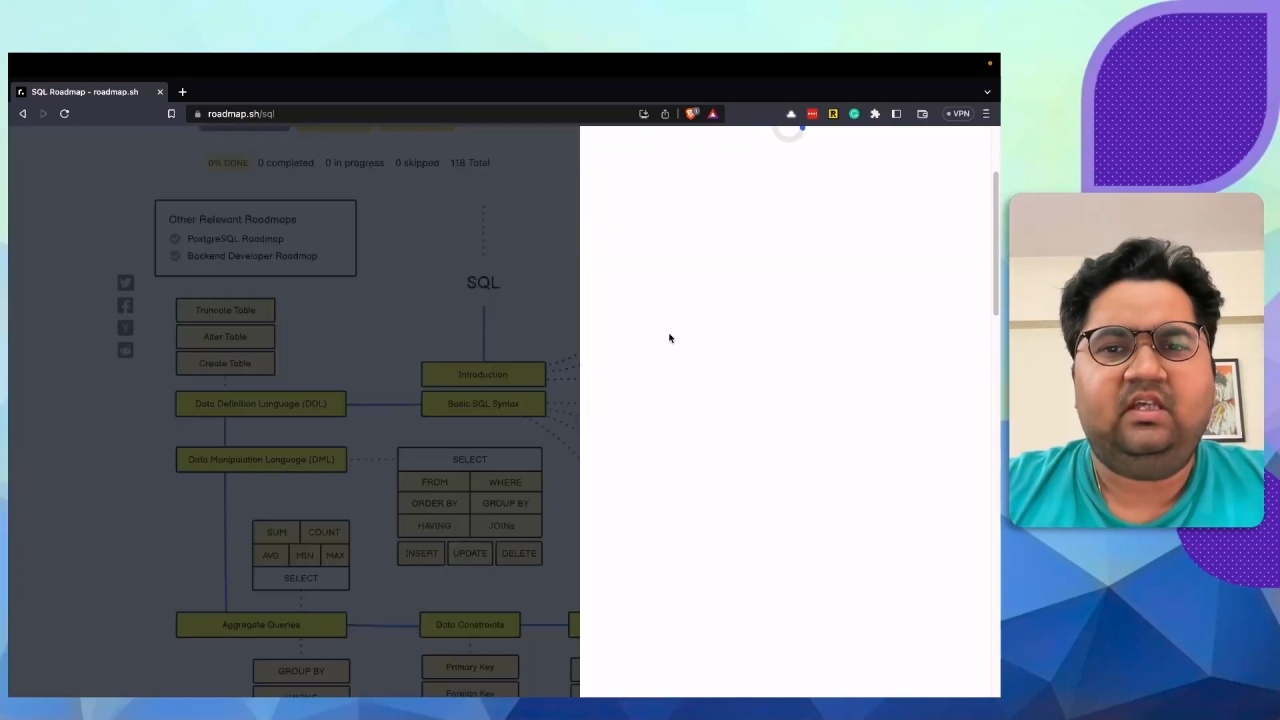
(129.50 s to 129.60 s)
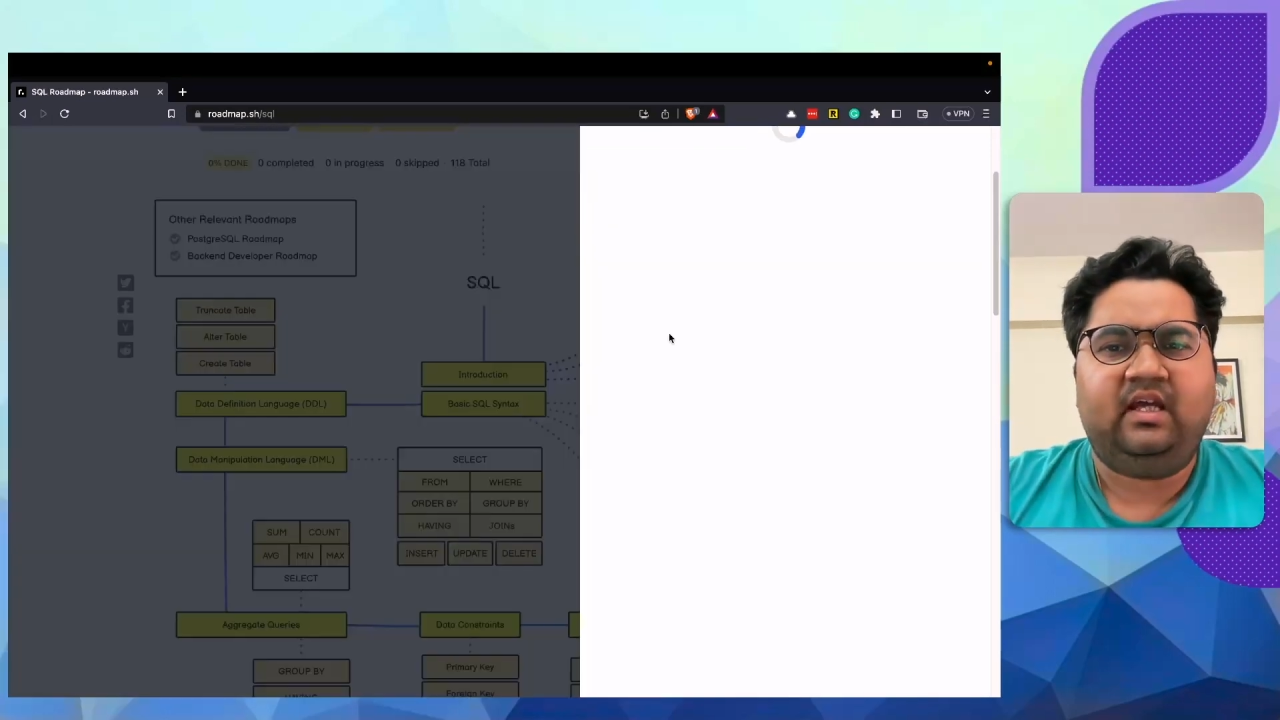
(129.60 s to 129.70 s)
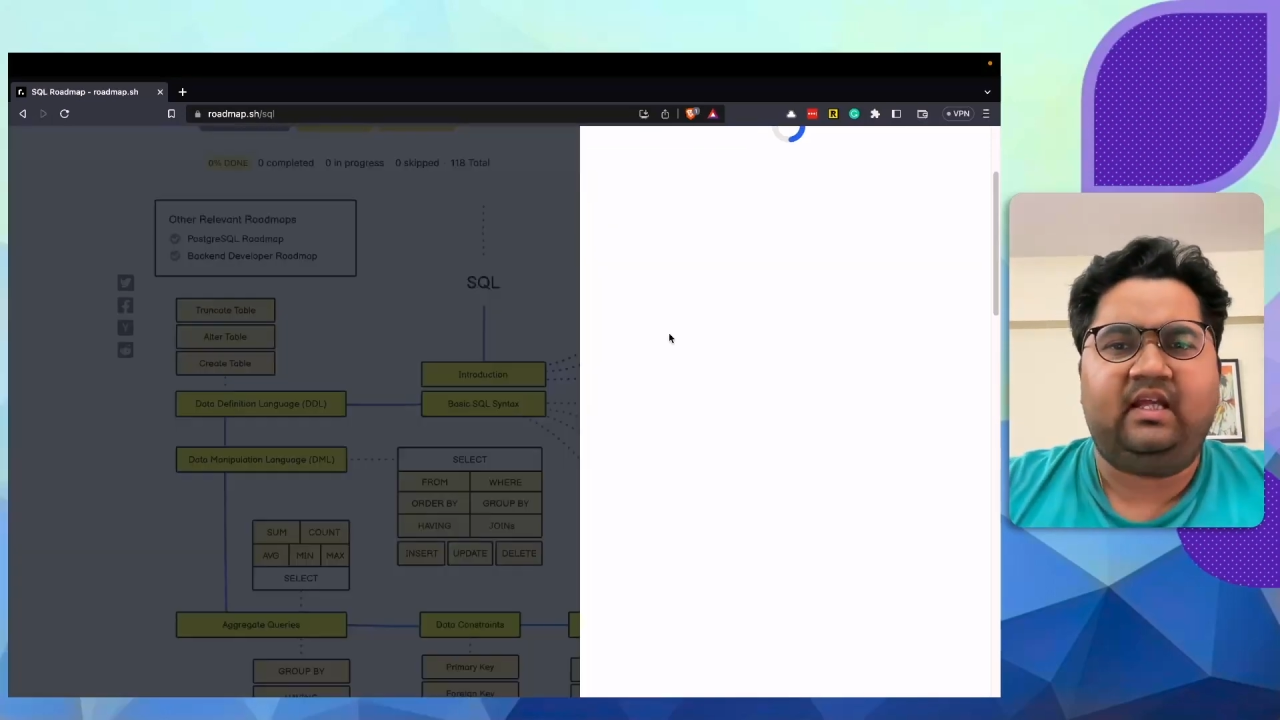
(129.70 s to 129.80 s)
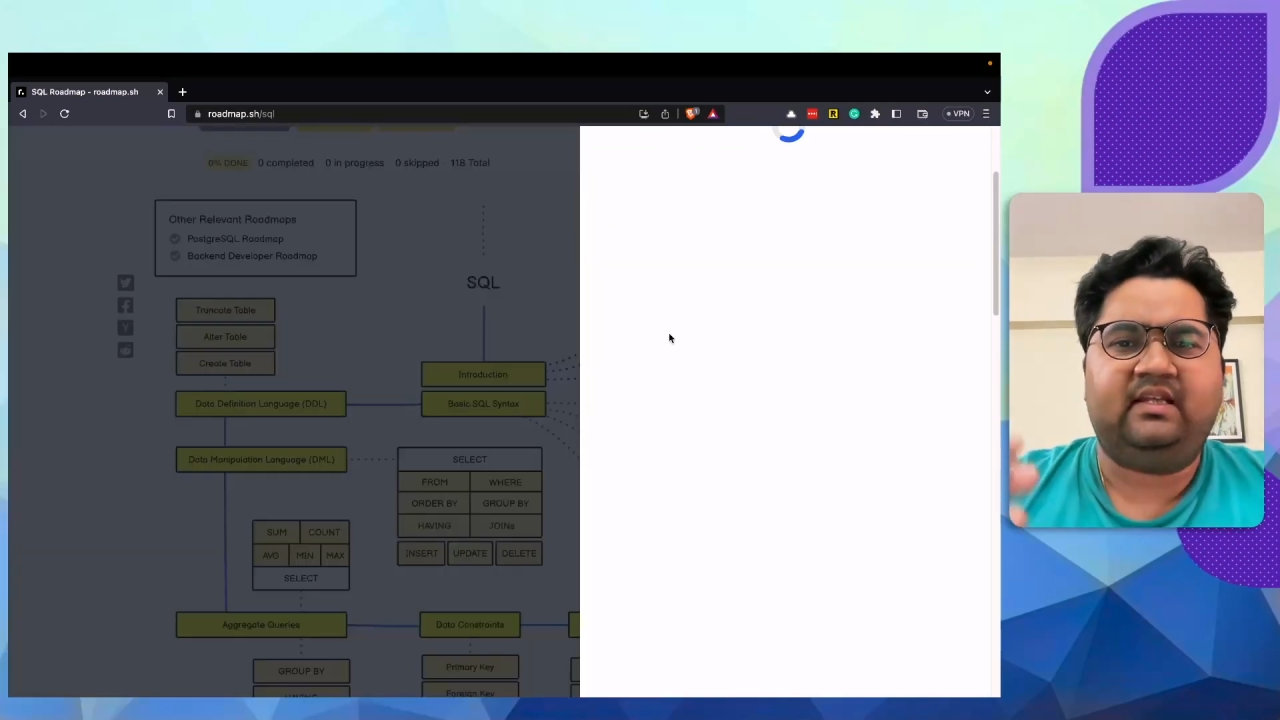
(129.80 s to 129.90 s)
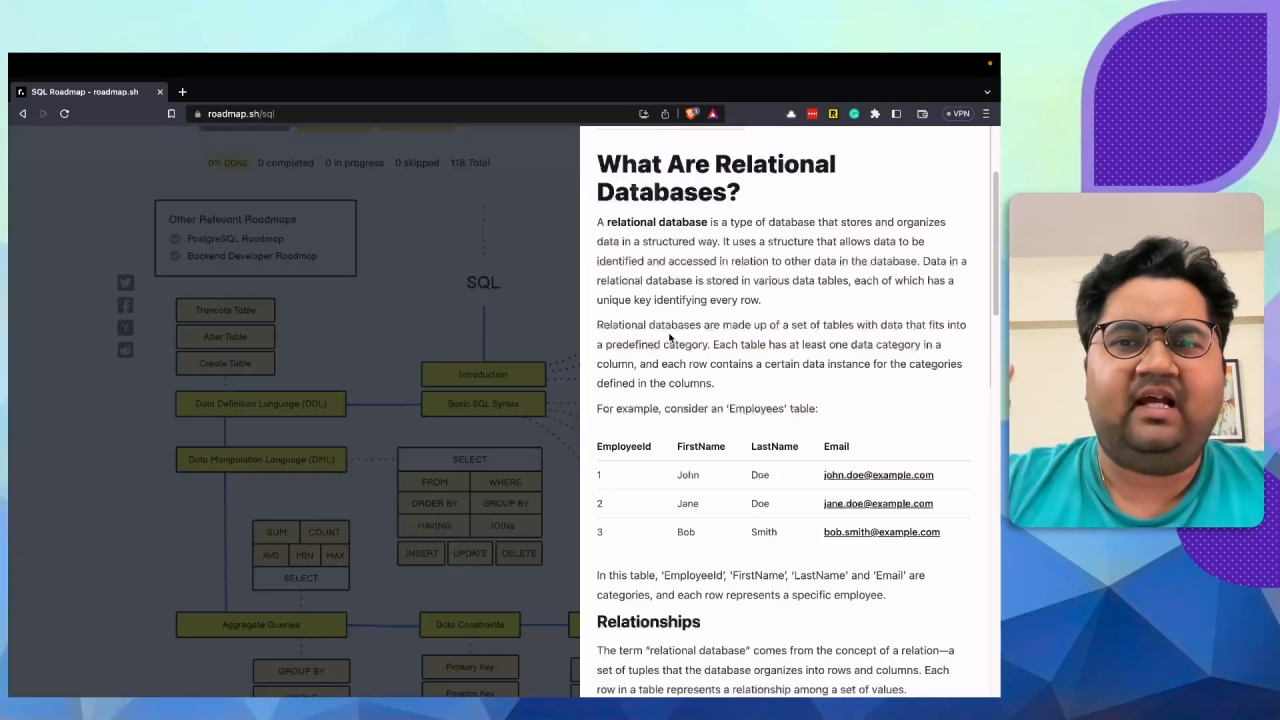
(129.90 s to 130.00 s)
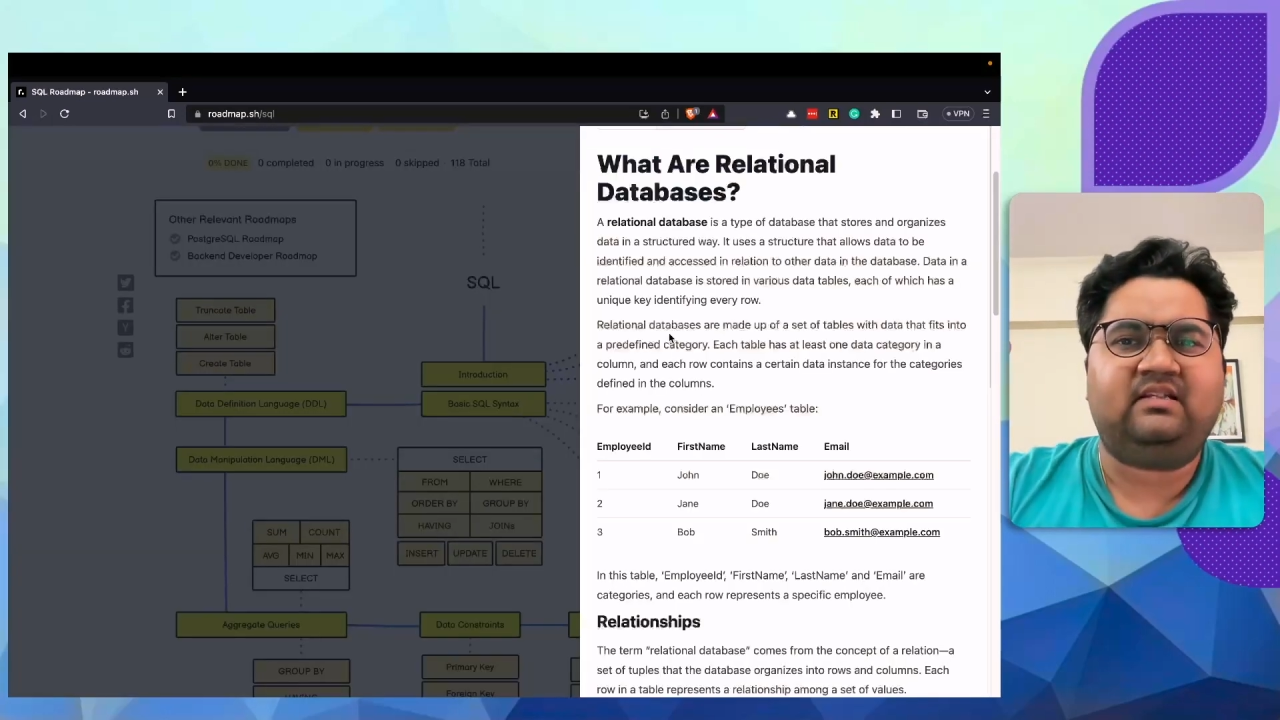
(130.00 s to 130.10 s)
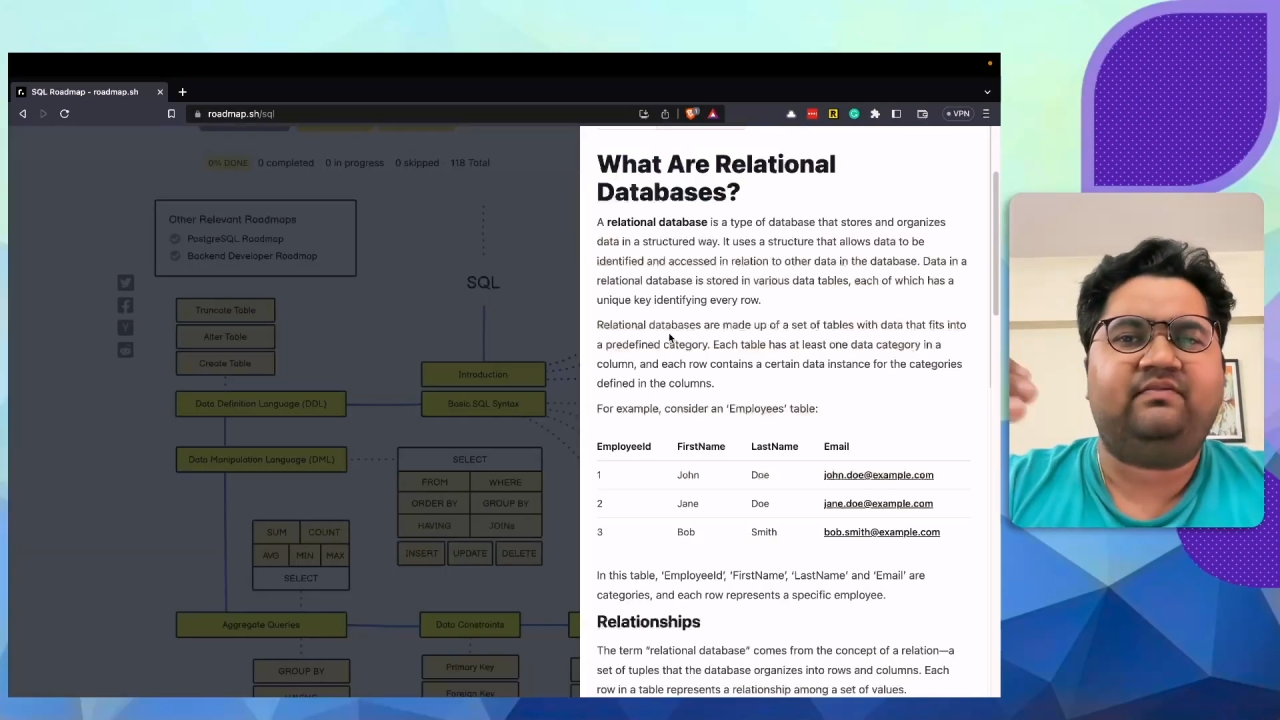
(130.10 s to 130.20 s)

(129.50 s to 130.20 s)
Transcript: And that's